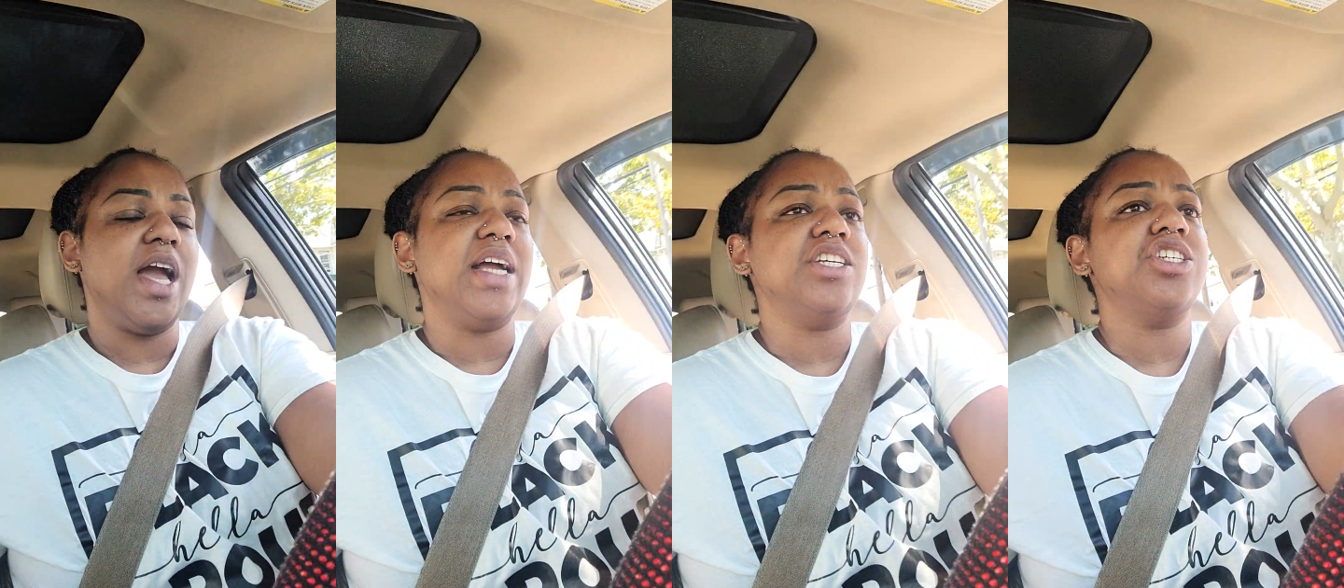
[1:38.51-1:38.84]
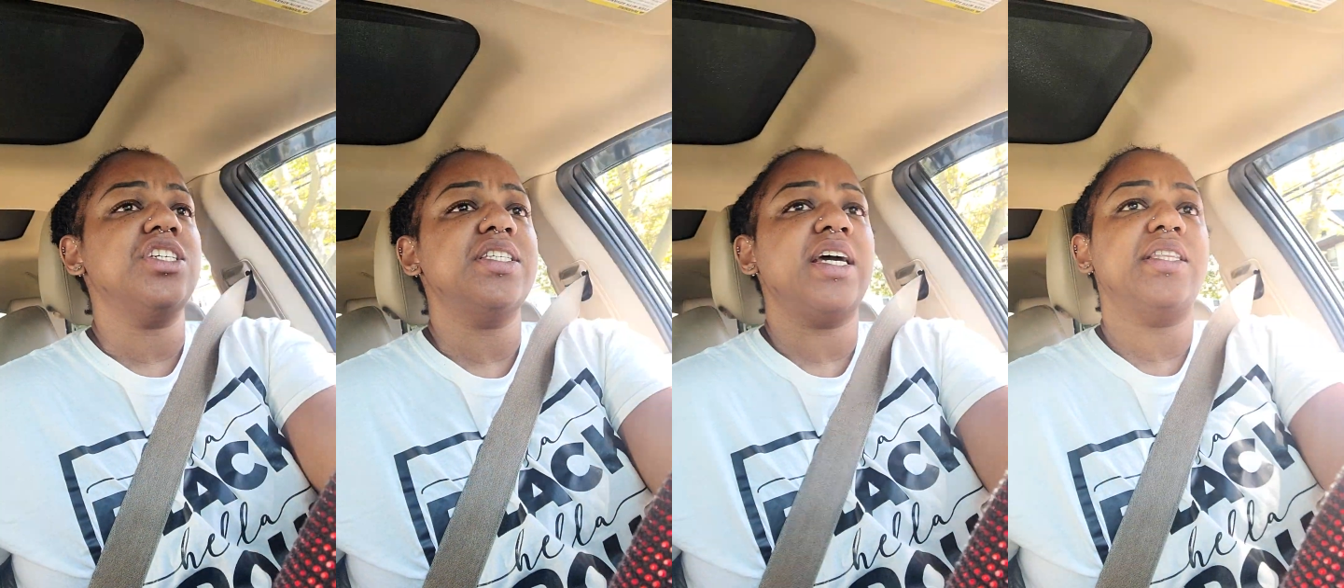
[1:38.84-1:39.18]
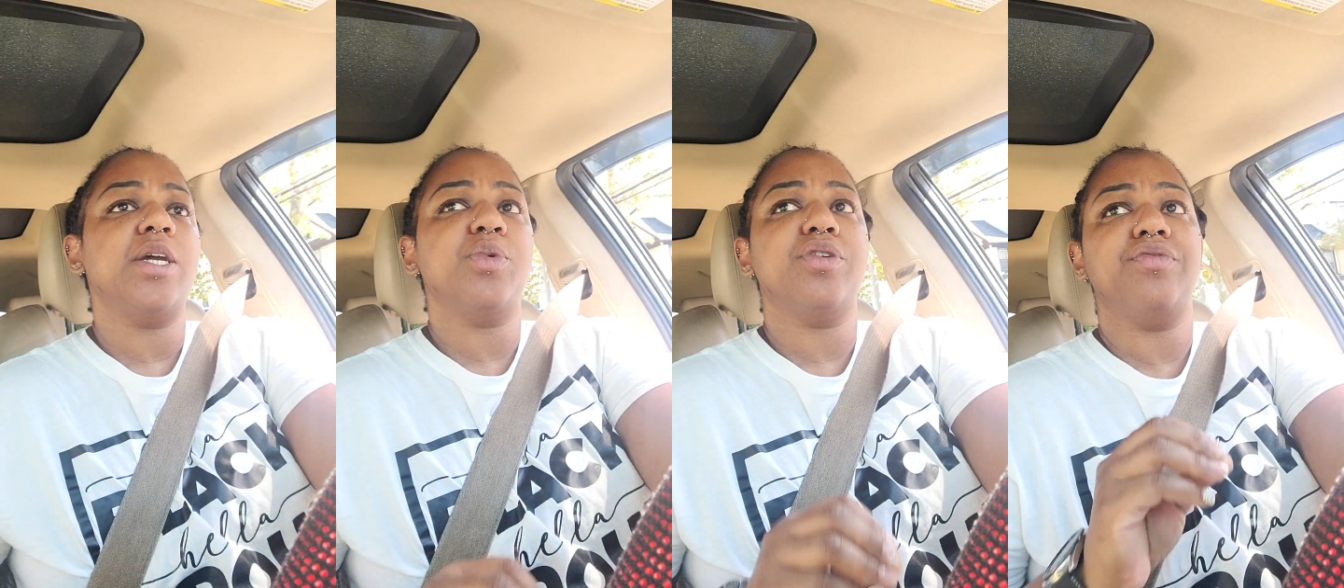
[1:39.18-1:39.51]
And she said
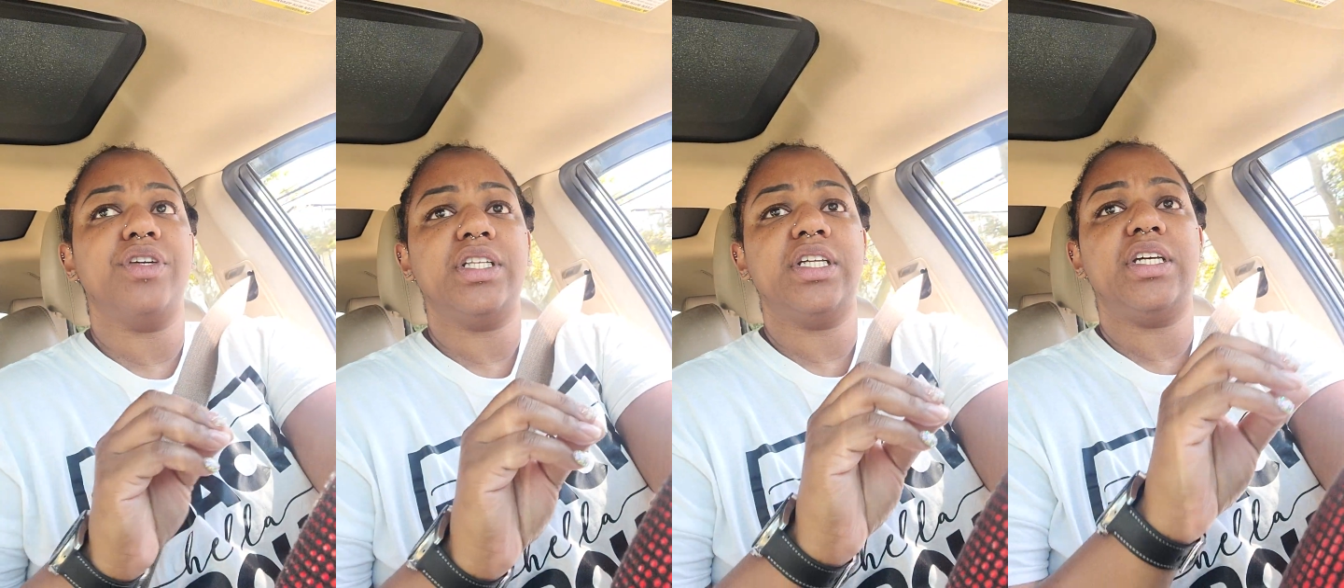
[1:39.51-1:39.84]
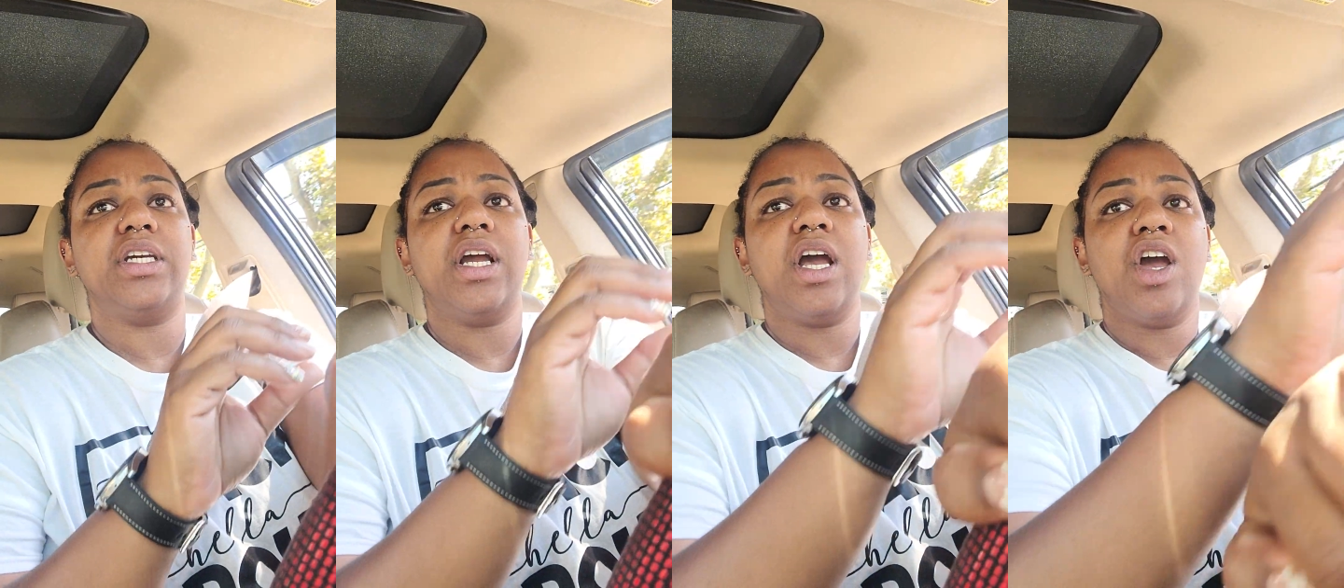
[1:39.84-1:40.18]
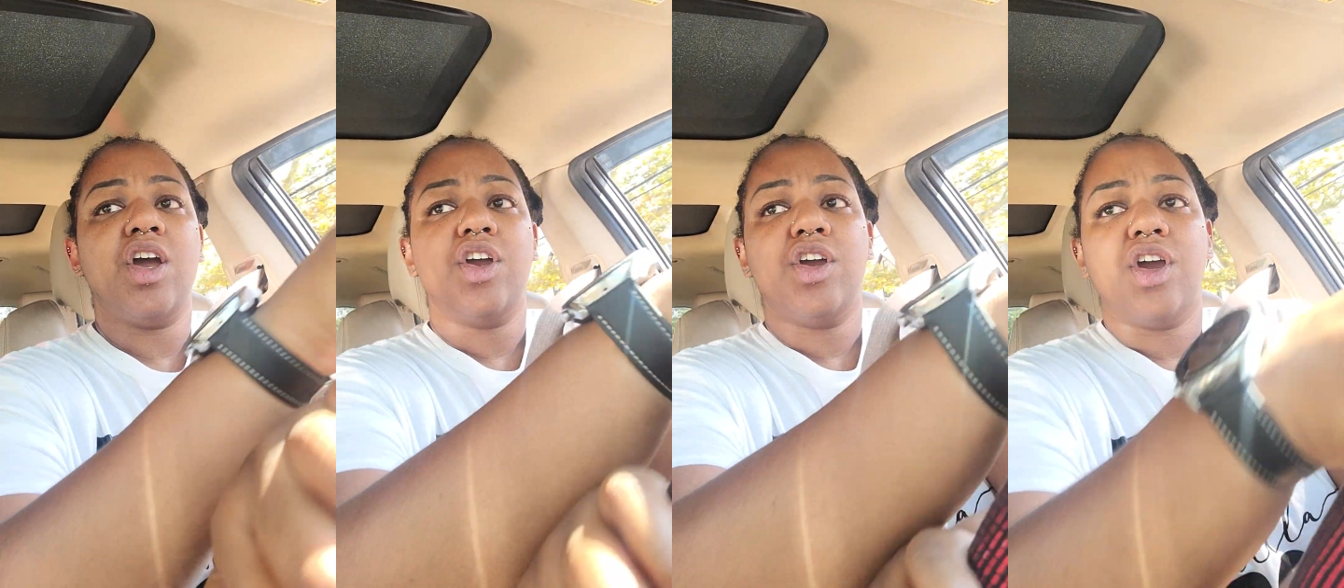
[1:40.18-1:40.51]
they were really
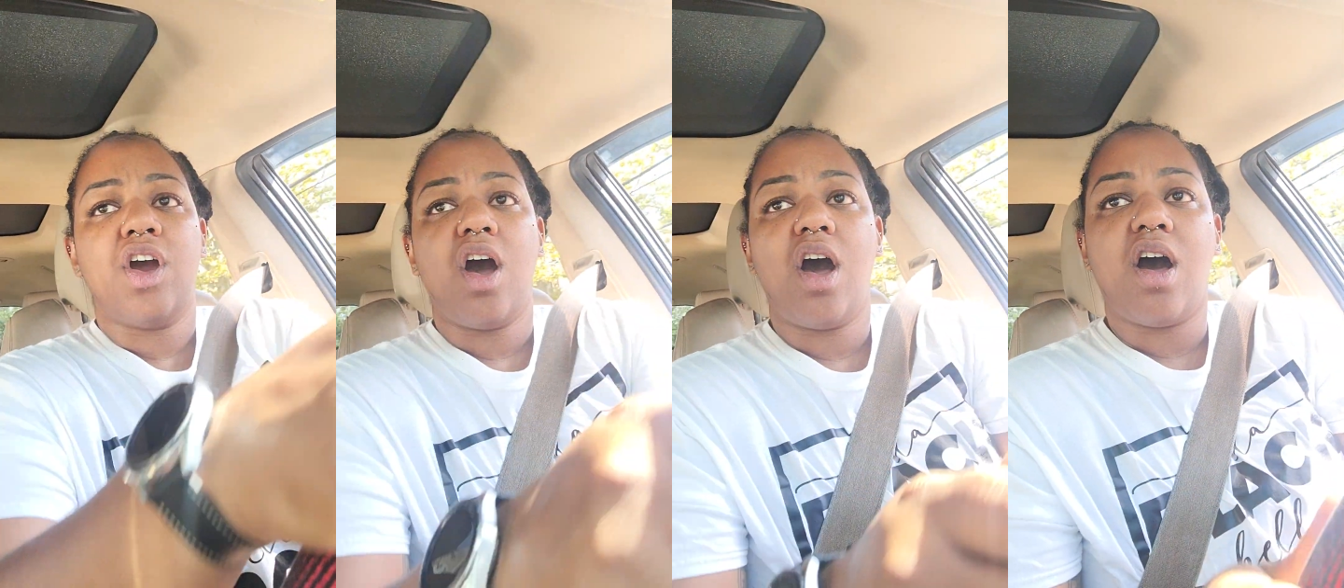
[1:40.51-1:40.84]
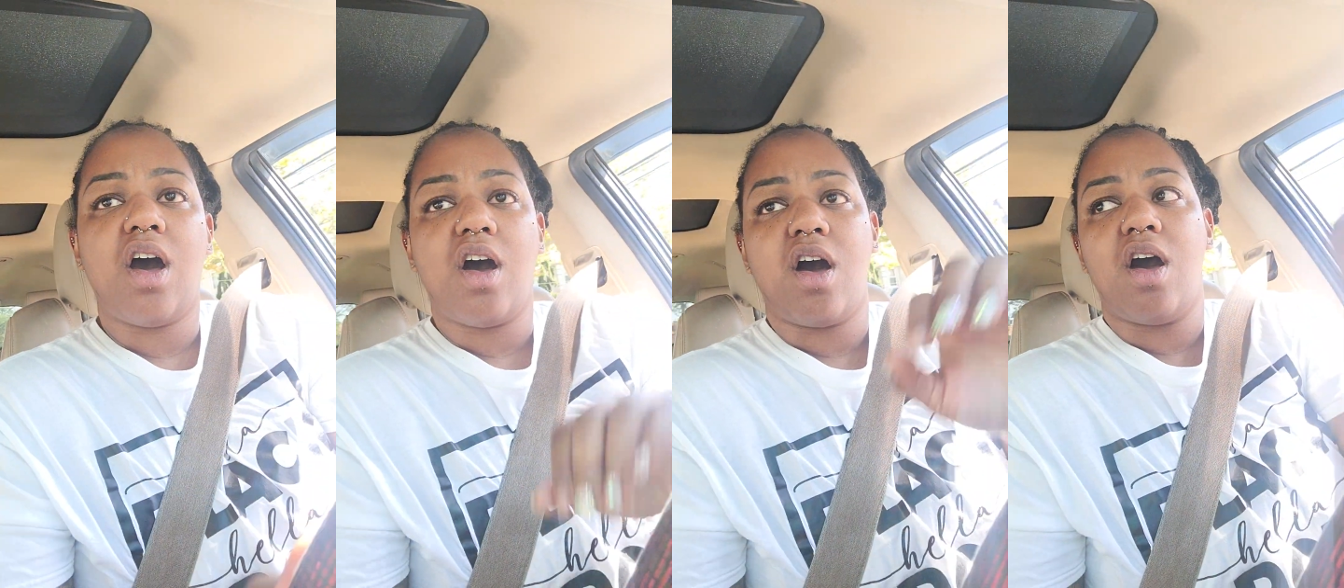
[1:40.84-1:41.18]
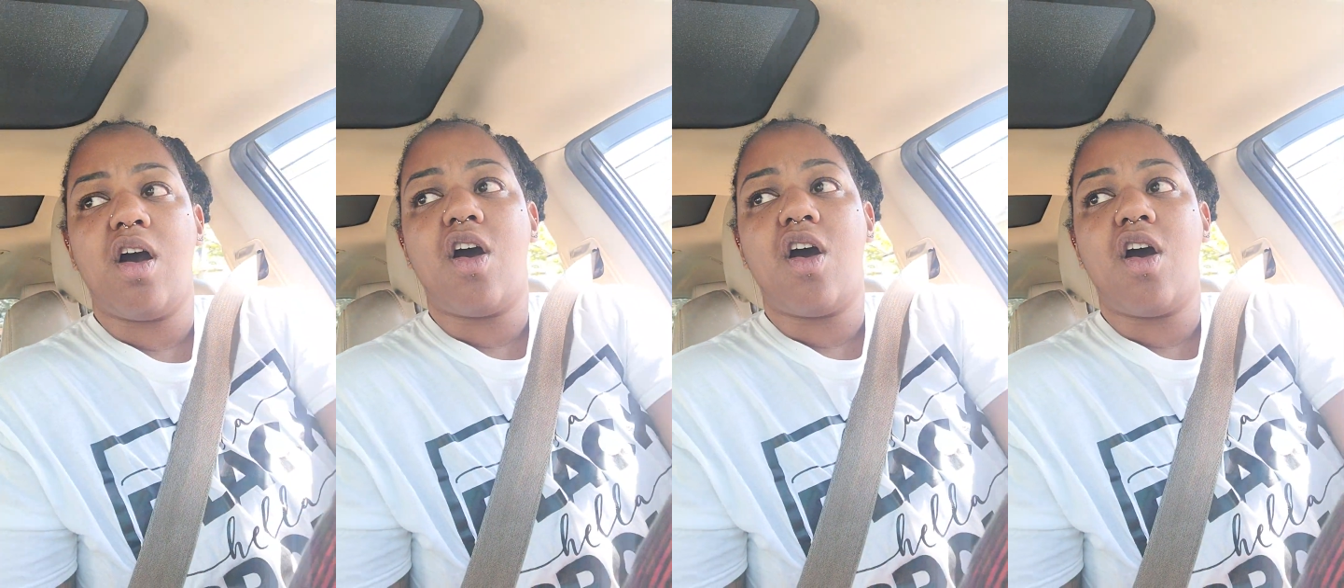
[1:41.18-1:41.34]
uh,